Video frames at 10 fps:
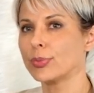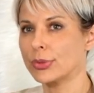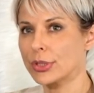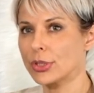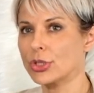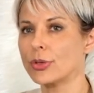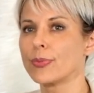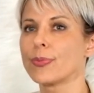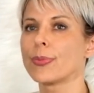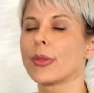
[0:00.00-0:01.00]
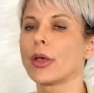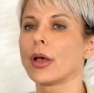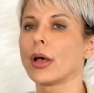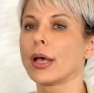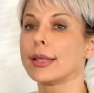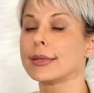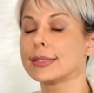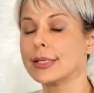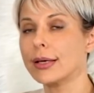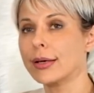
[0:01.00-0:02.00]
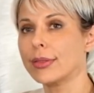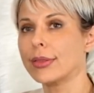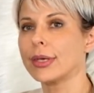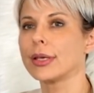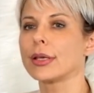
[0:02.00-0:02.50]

procedure. And the second thing,